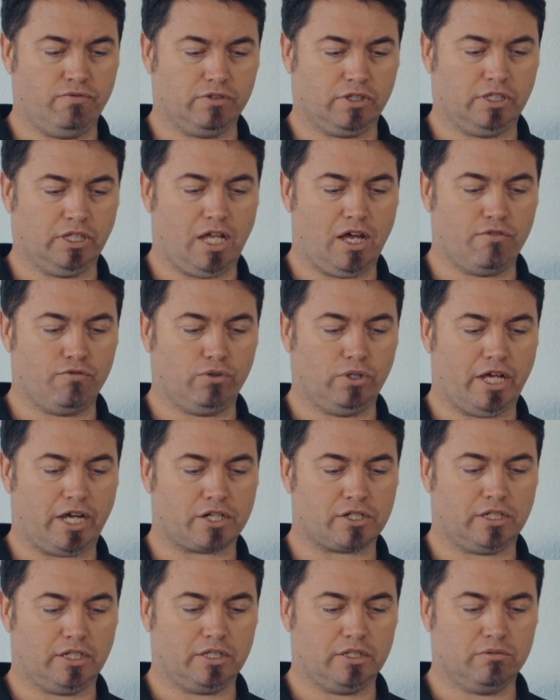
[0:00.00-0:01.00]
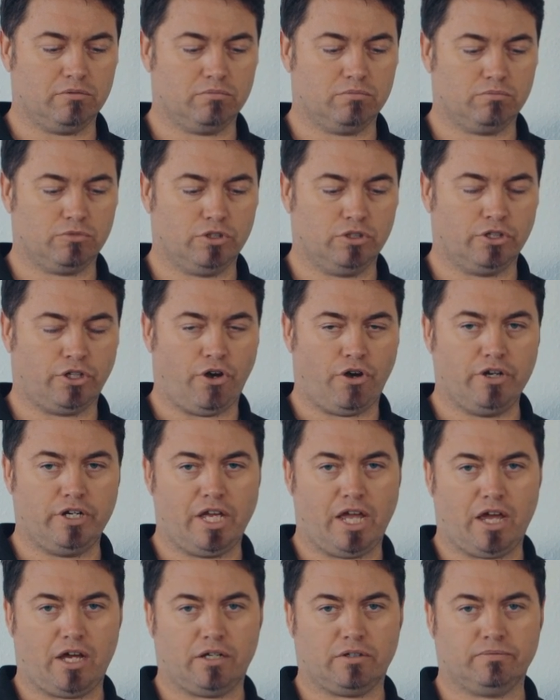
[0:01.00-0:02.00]
glove will actually go
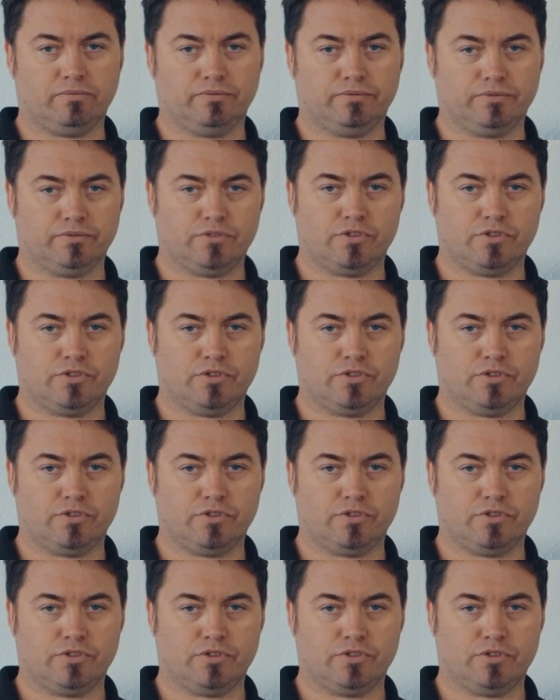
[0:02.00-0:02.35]
down.